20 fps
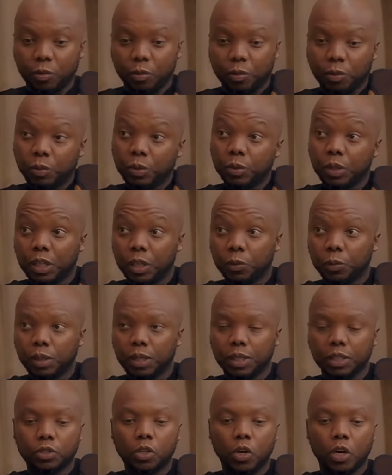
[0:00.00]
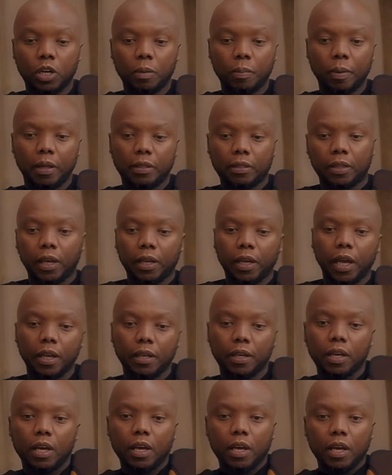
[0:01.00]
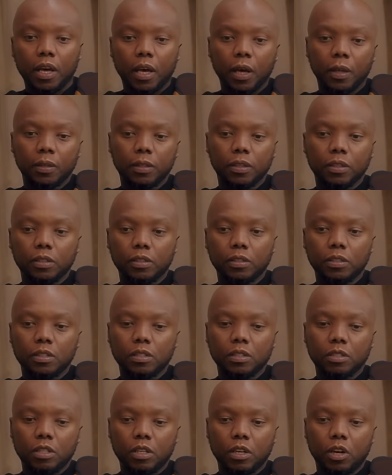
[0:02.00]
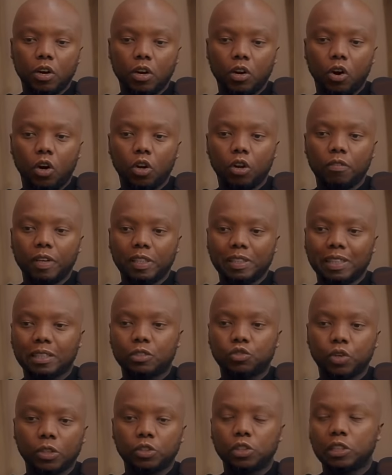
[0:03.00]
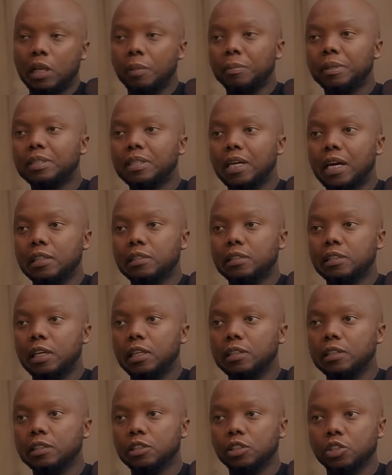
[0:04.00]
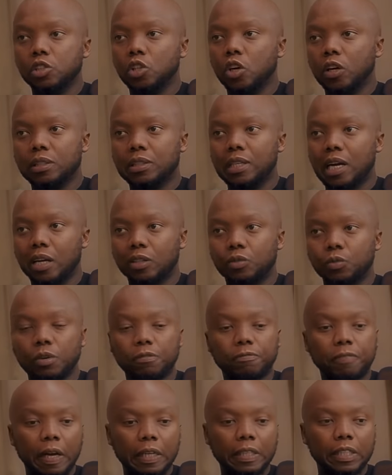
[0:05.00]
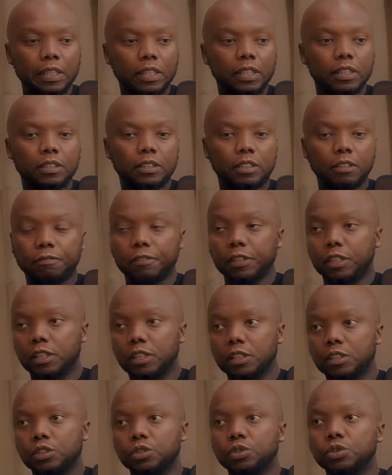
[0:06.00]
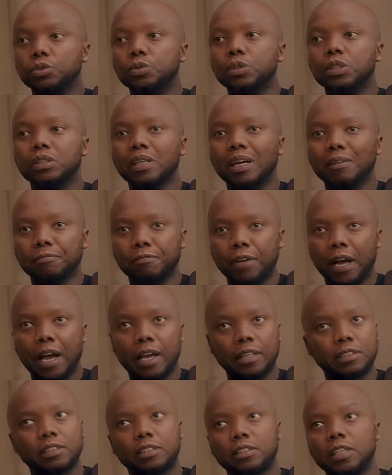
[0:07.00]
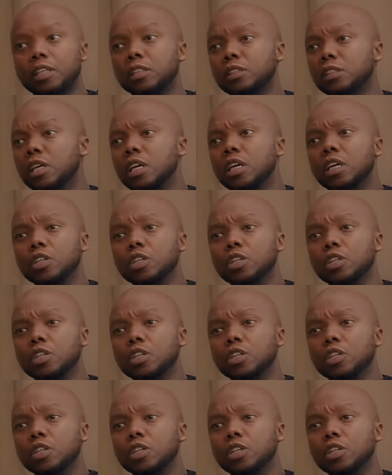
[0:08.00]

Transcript: that. We're gonna we're gonna talk about that. And and the, all of us are trying to climatize under this lockdown. We're finding it difficult to do it. I, I, understand it.